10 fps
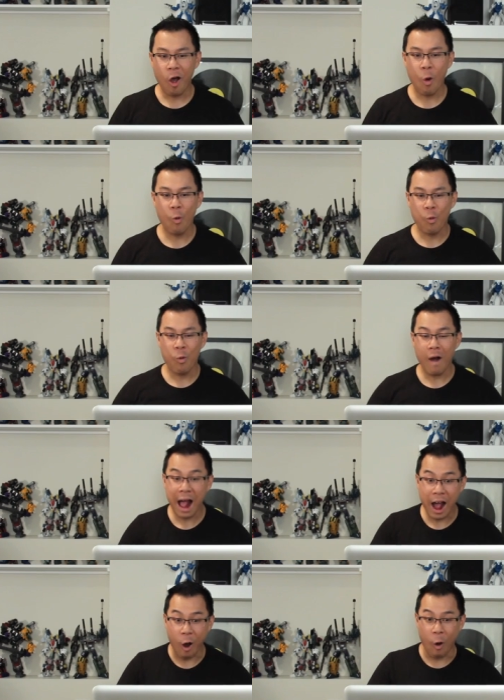Oh,
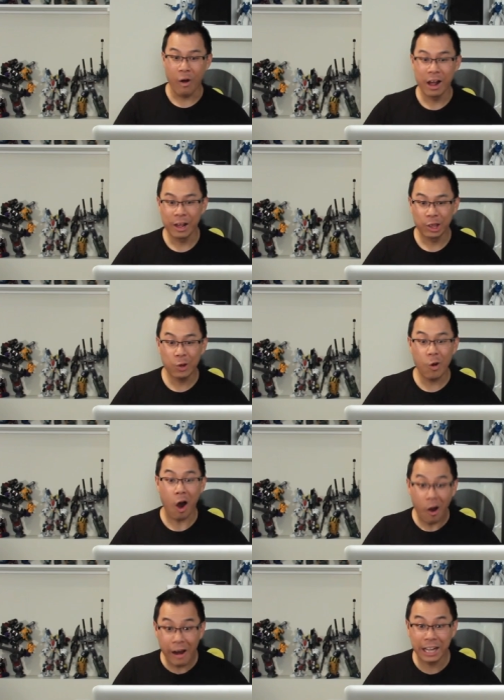wow! You
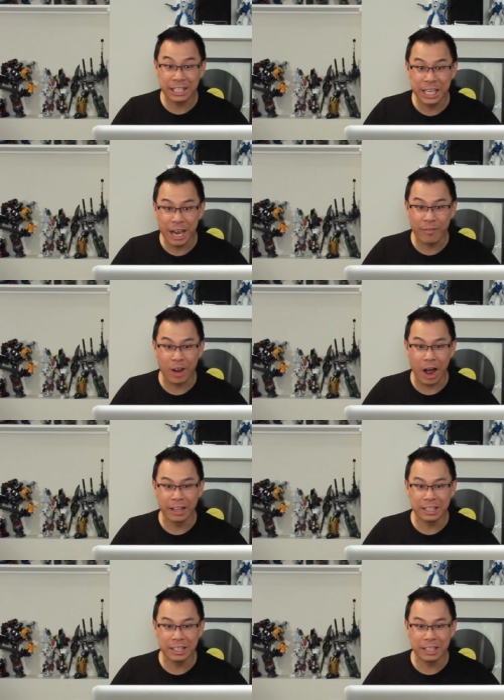are at TFCon.